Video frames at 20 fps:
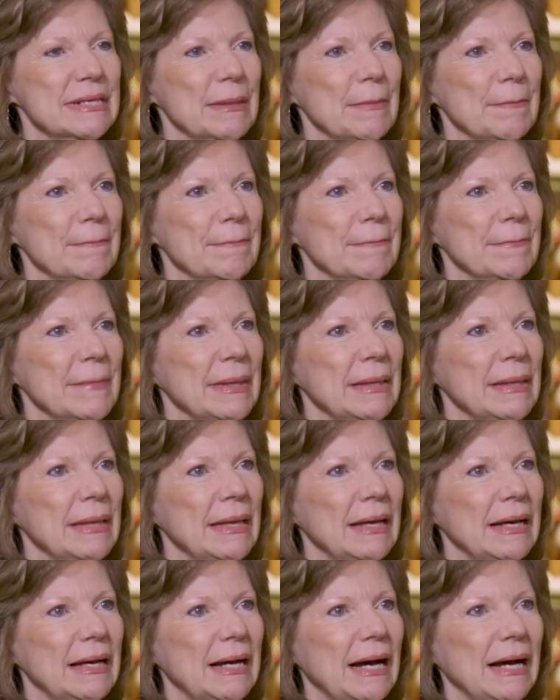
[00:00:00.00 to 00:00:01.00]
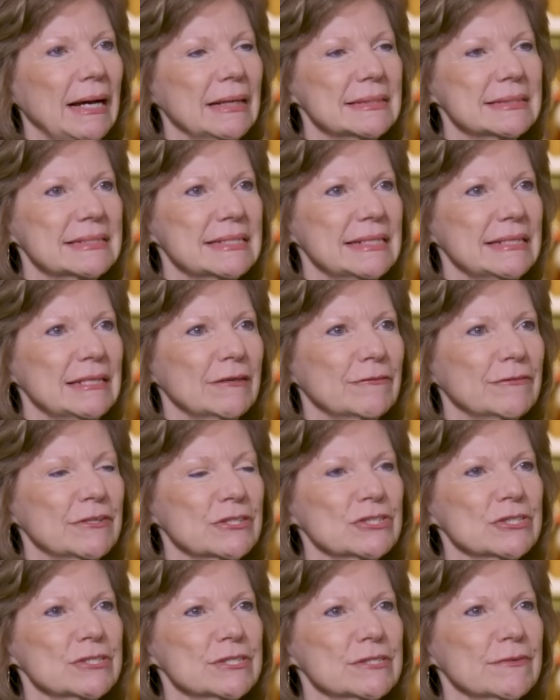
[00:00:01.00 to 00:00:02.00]
some uh, city
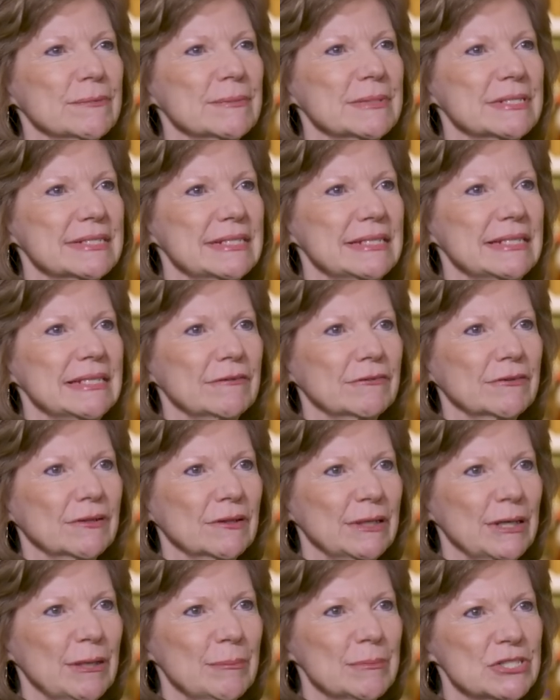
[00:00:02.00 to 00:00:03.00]
officials from the city of Clare,